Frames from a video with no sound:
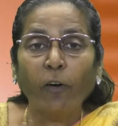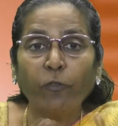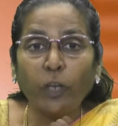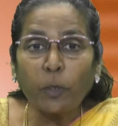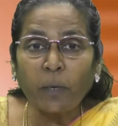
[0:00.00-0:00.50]

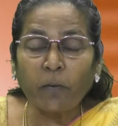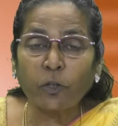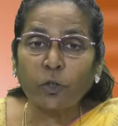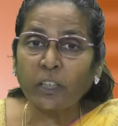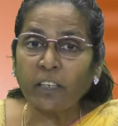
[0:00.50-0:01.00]
Fill me
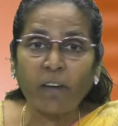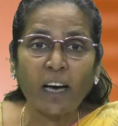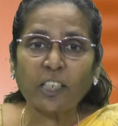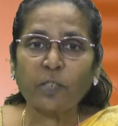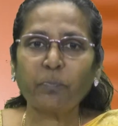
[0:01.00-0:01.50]
with Your
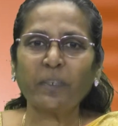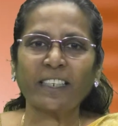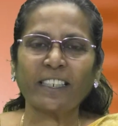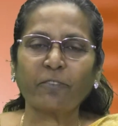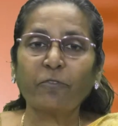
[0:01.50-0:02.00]
divine spirit.